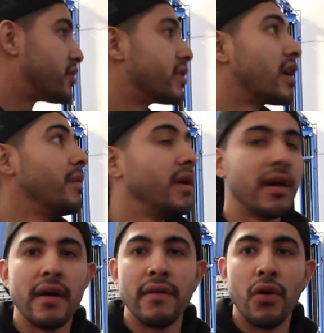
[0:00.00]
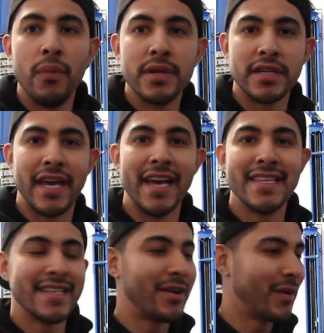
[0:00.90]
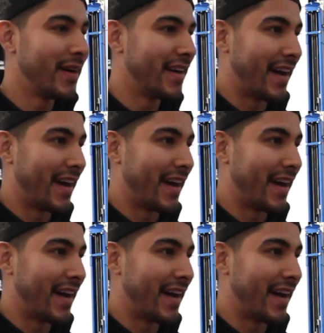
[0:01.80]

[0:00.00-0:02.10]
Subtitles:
just came in. I have a whole bunch of cases everywhere.